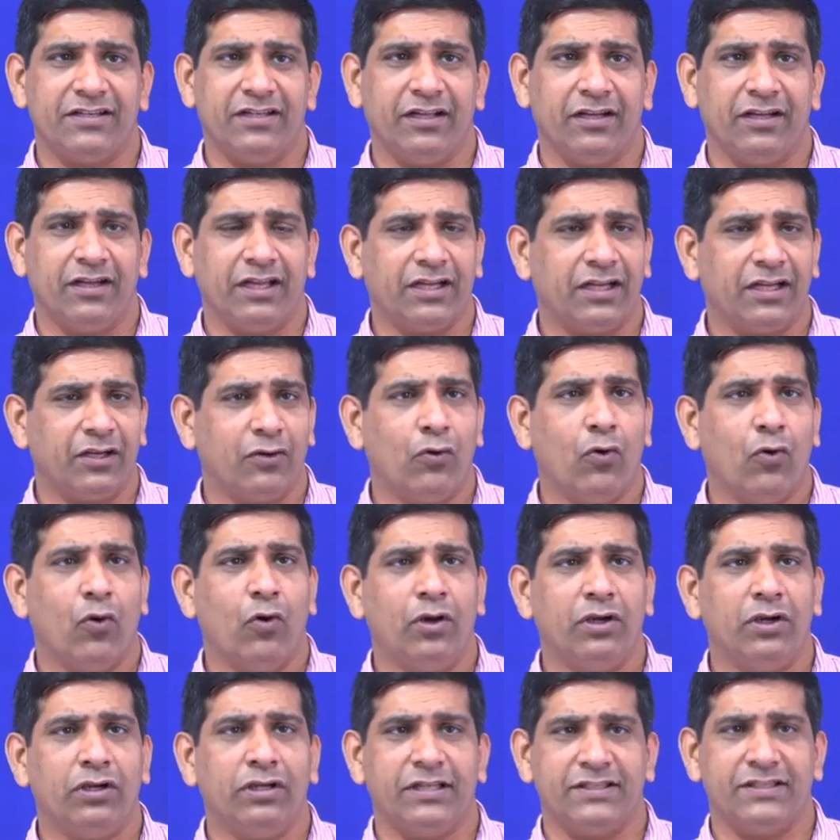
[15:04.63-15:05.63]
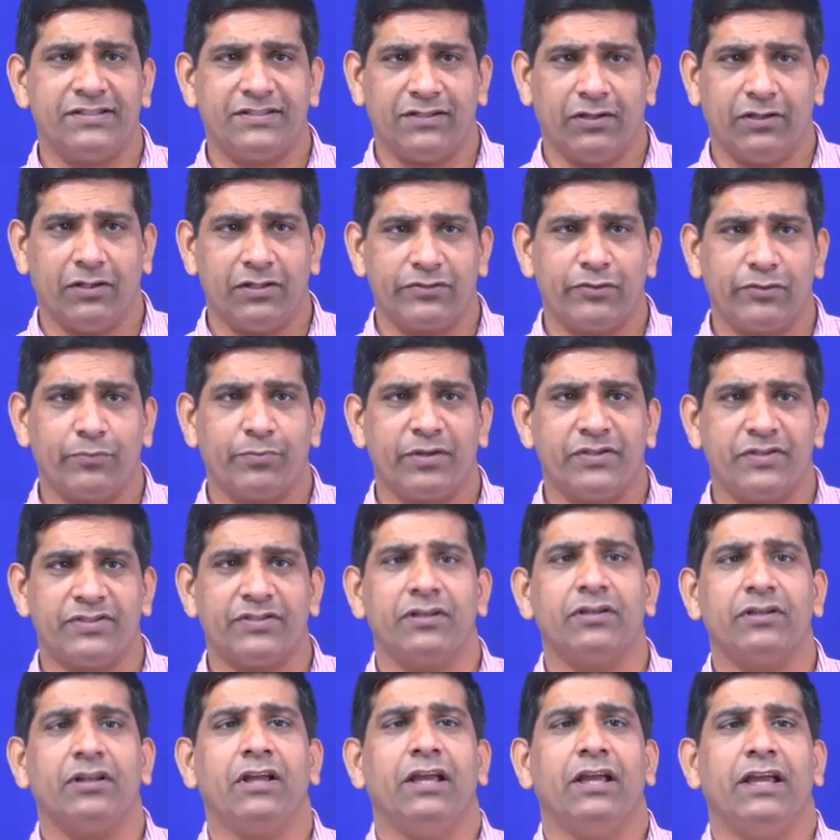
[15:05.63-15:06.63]
here, like a gold is also
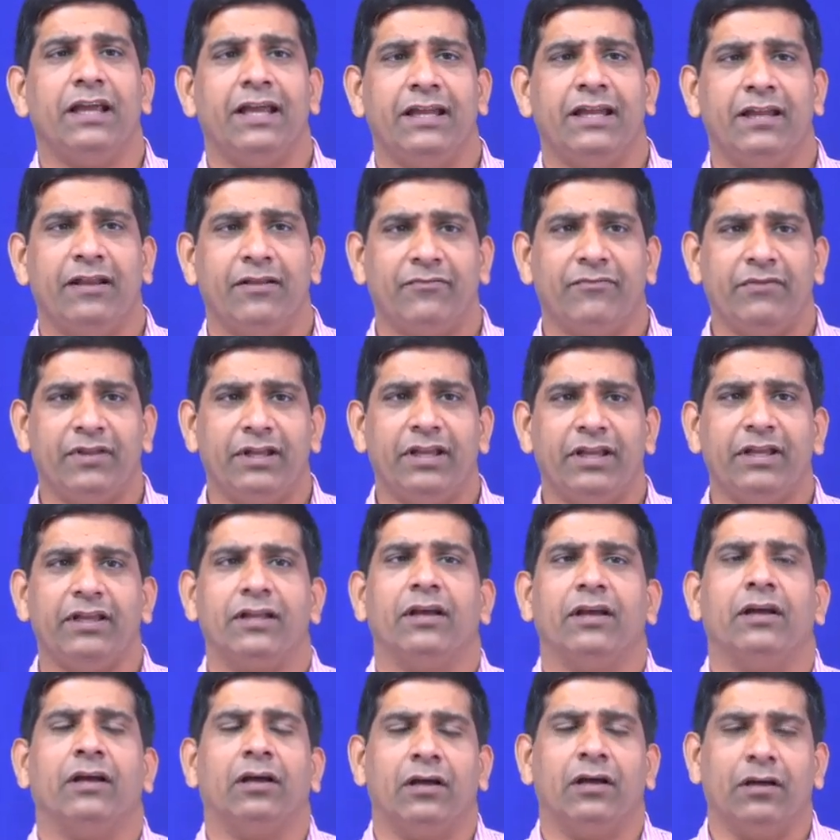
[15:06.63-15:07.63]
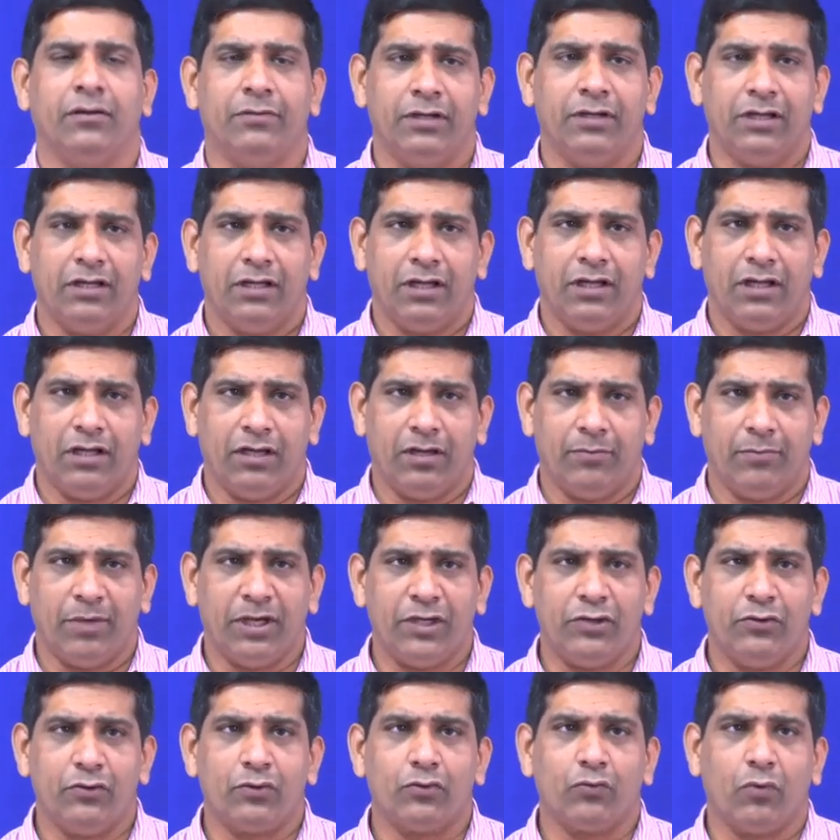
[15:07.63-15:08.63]
present in a very
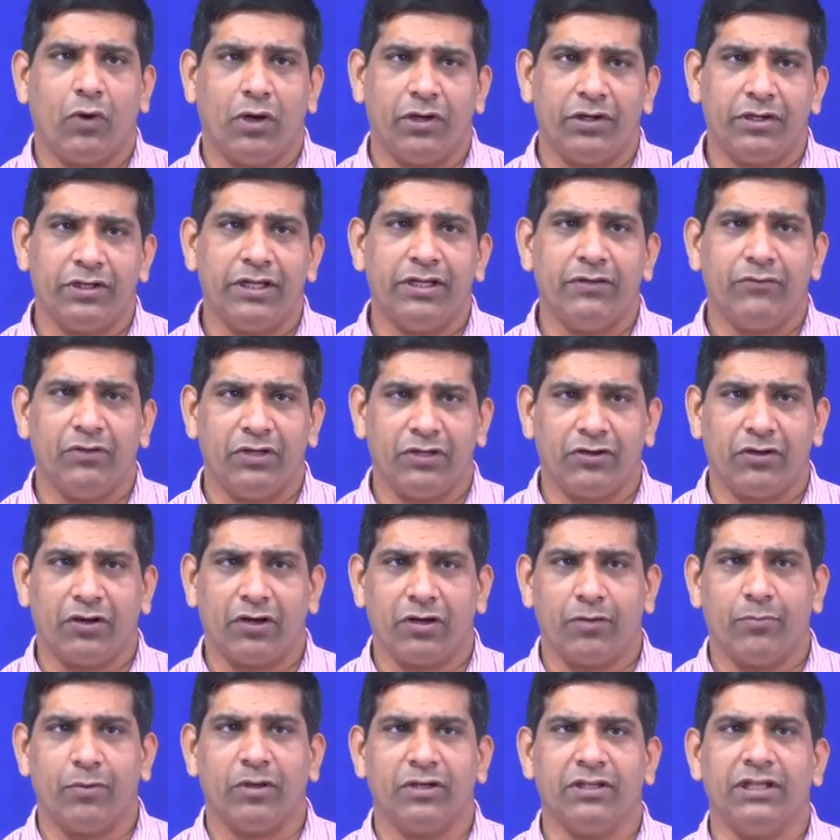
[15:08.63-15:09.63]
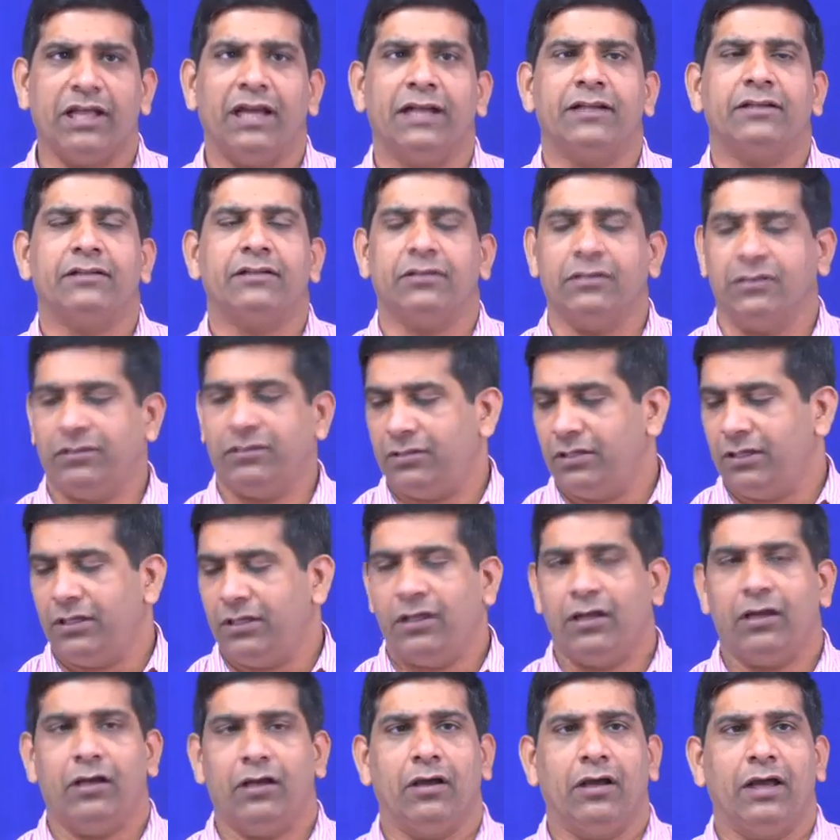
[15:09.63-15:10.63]
minute quantity. We will talk about that
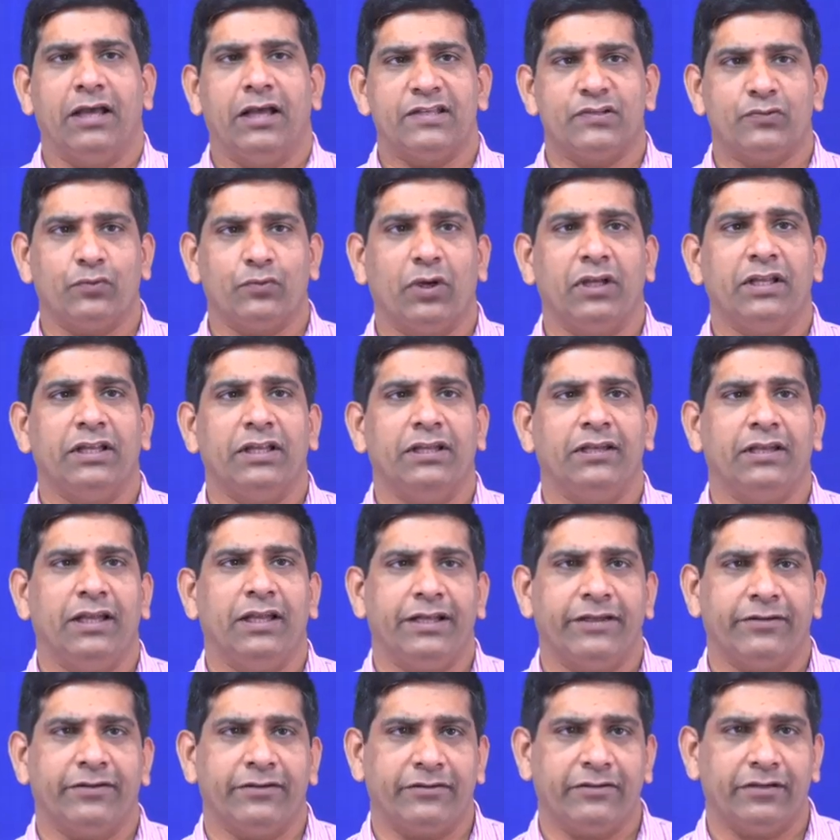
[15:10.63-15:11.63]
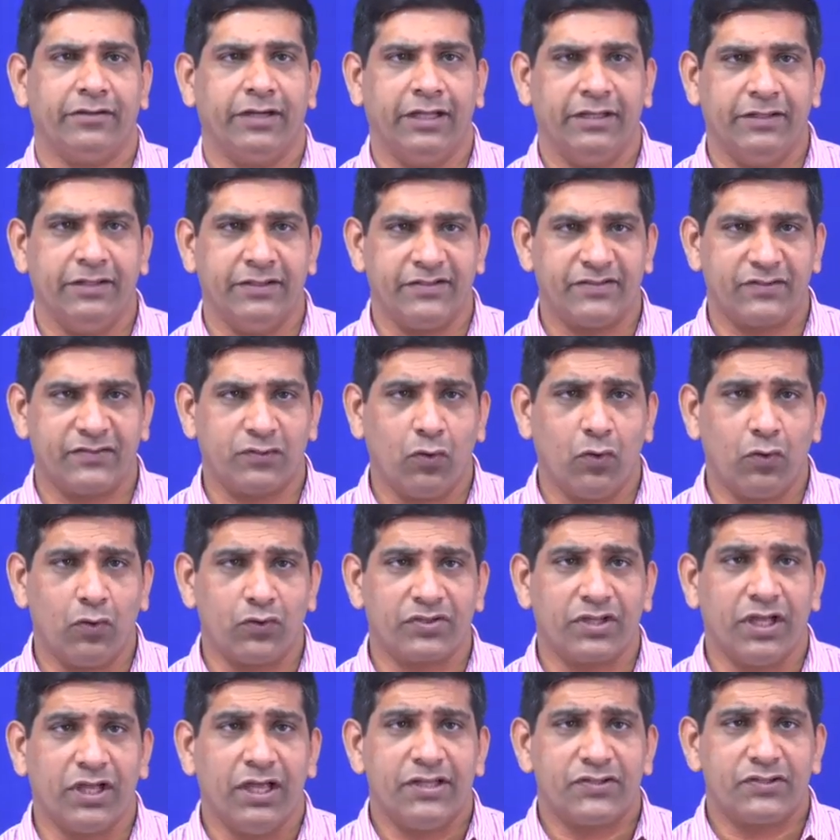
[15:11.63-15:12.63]
as well later in this
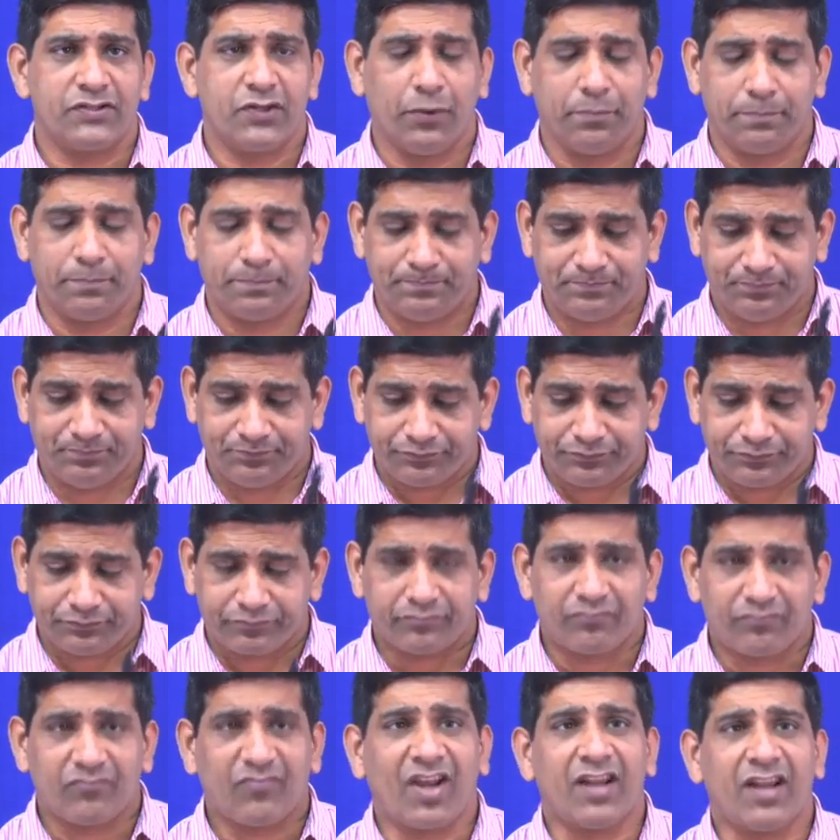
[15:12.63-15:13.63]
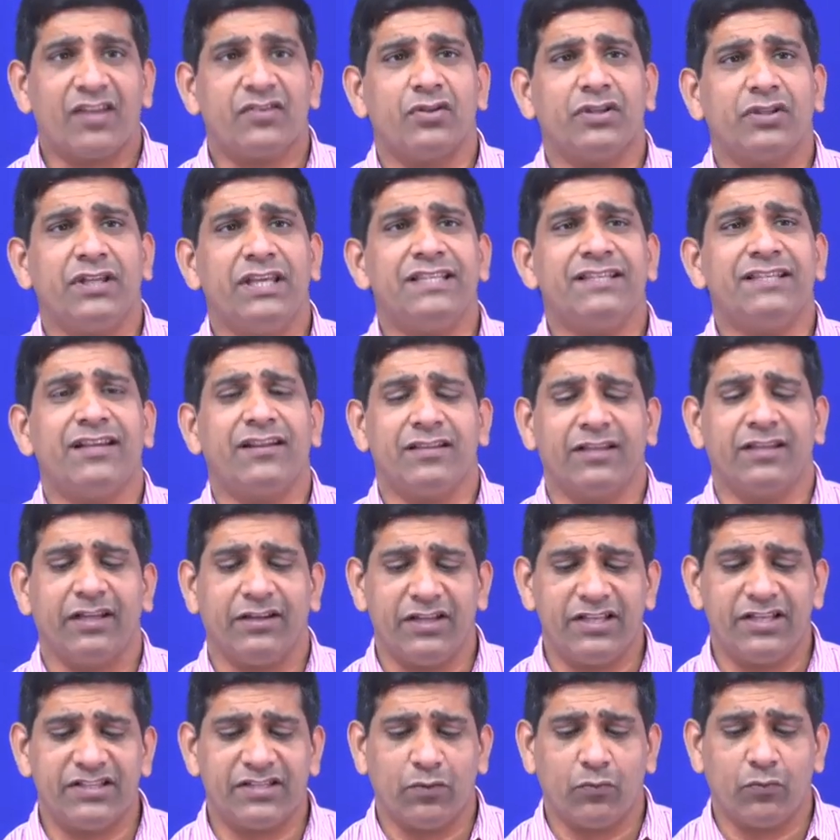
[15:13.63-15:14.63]
course. So, So, these are the
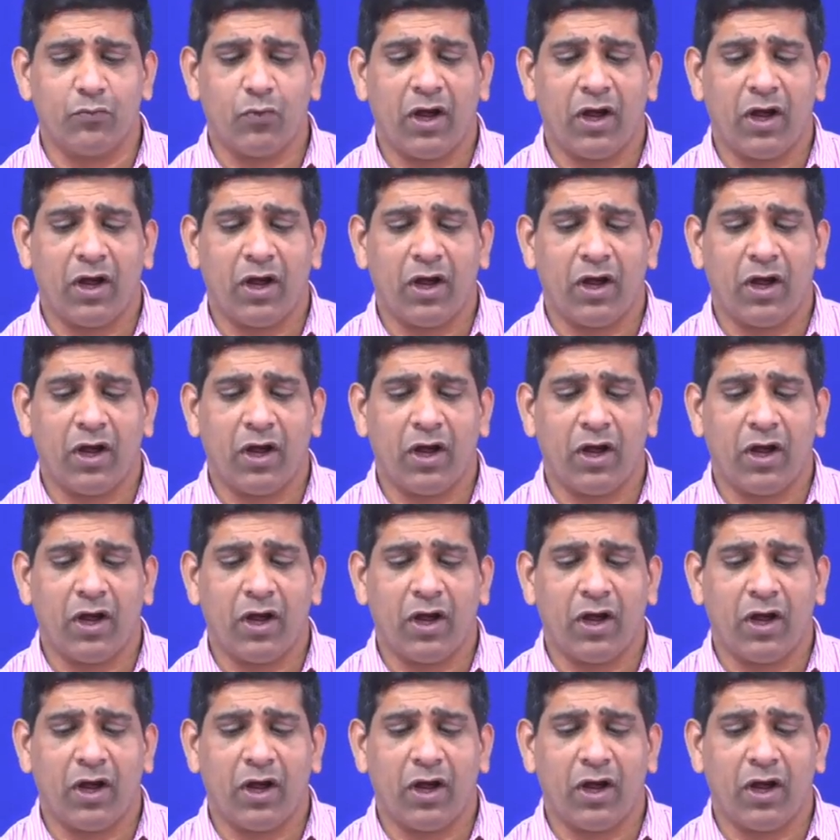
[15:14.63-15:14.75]
reason